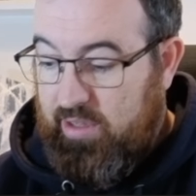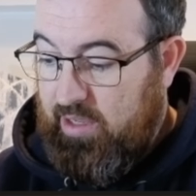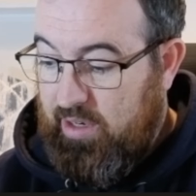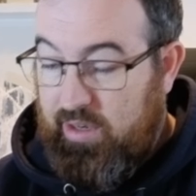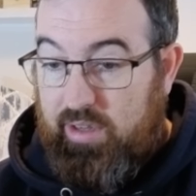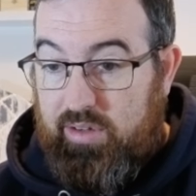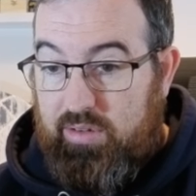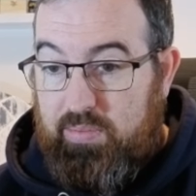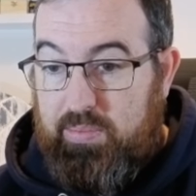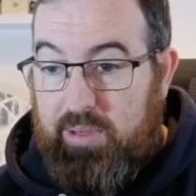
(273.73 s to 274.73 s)
And I
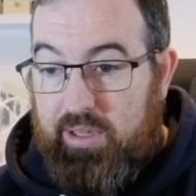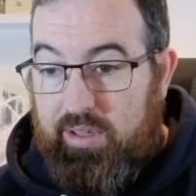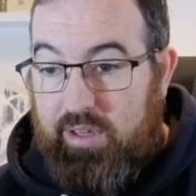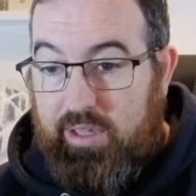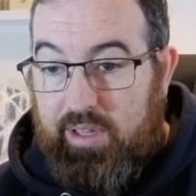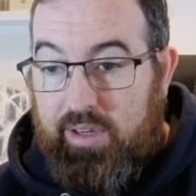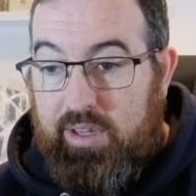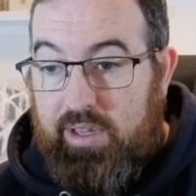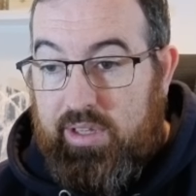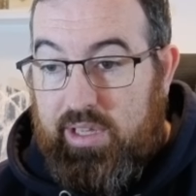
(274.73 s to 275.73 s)
just make it 10 again.
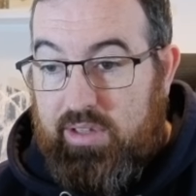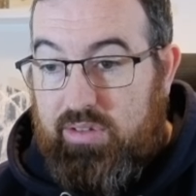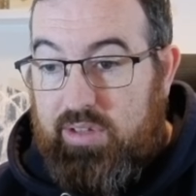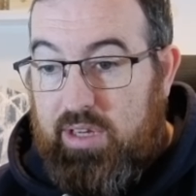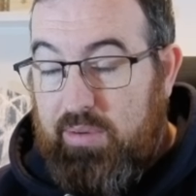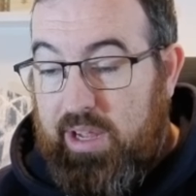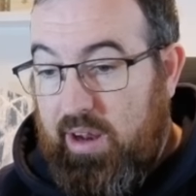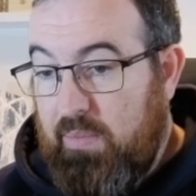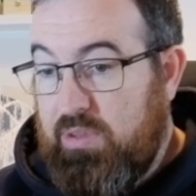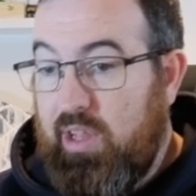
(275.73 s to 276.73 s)
Yeah, so either way,
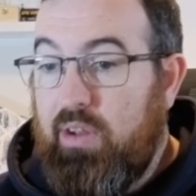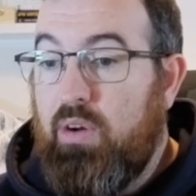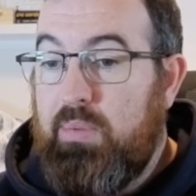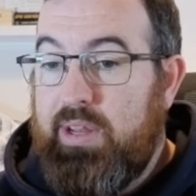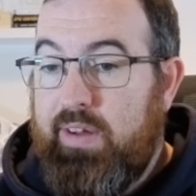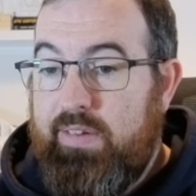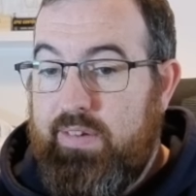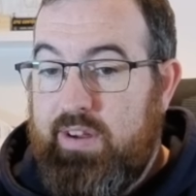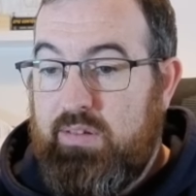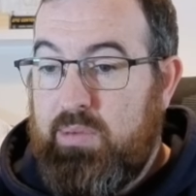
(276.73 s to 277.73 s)
I'm still going to be down and
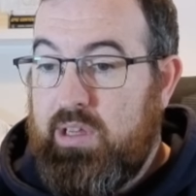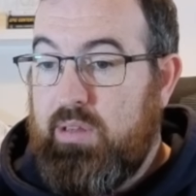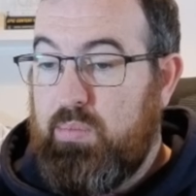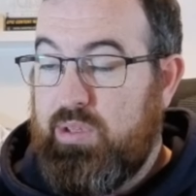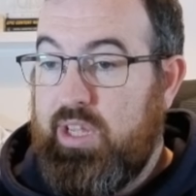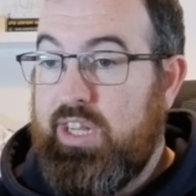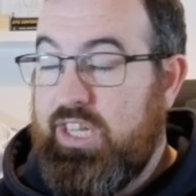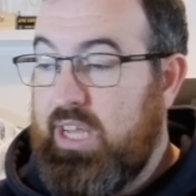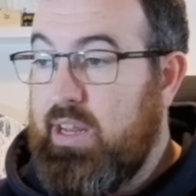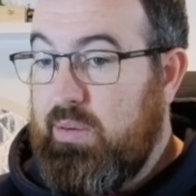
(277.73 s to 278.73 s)
around my
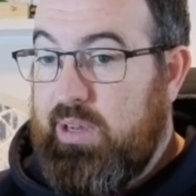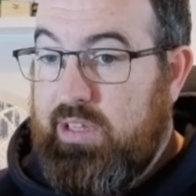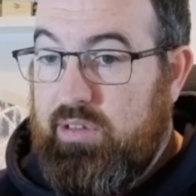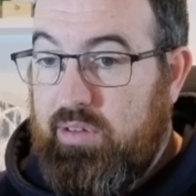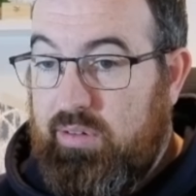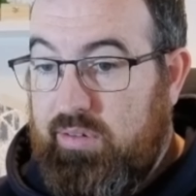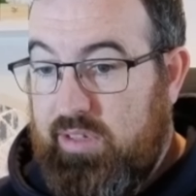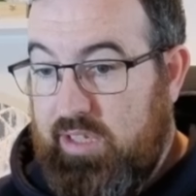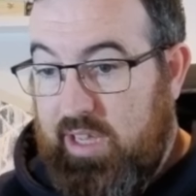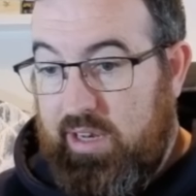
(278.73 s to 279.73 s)
percentage anyway. So as
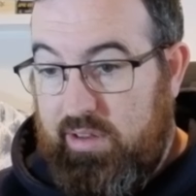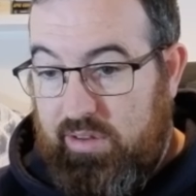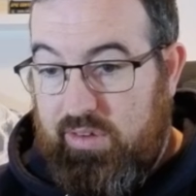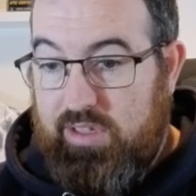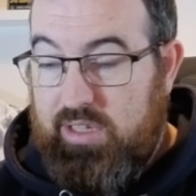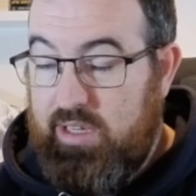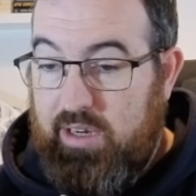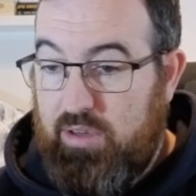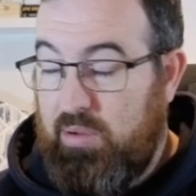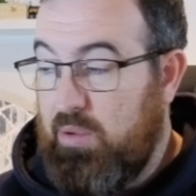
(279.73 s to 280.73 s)
I said, you can see
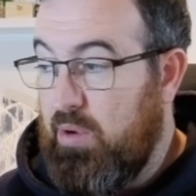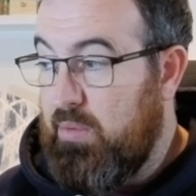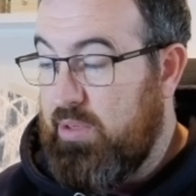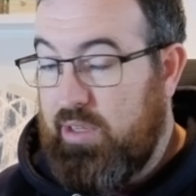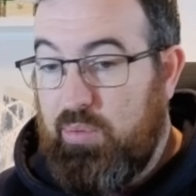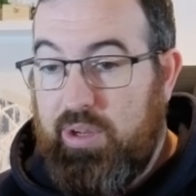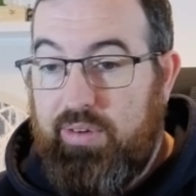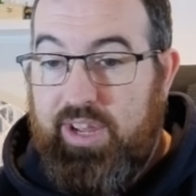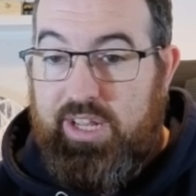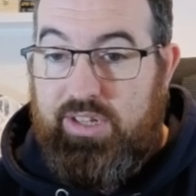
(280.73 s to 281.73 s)
there 21% width
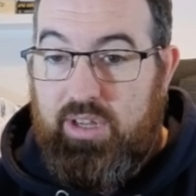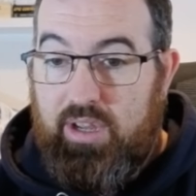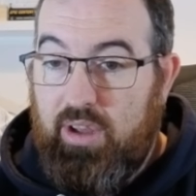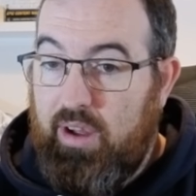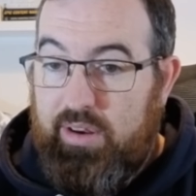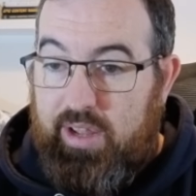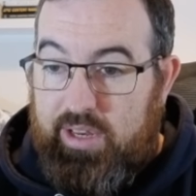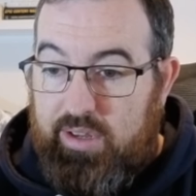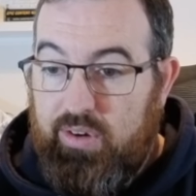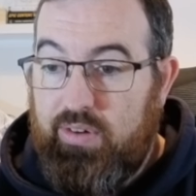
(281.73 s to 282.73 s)
range I
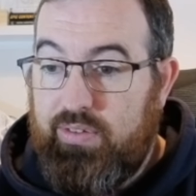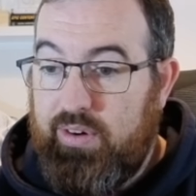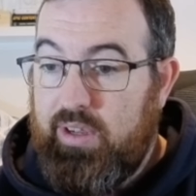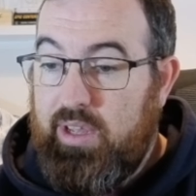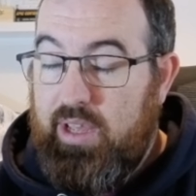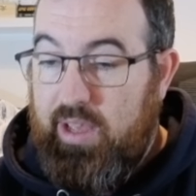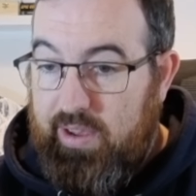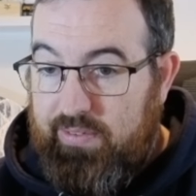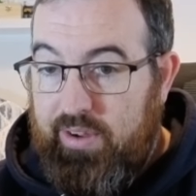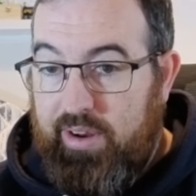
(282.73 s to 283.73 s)
tend to go for,
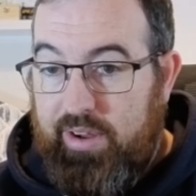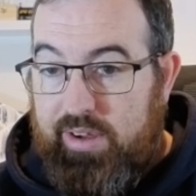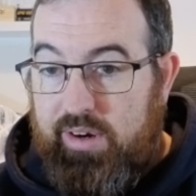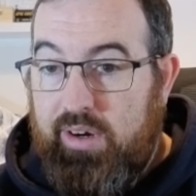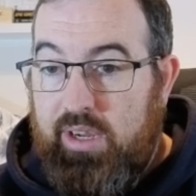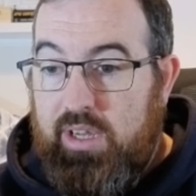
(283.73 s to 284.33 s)
if not higher.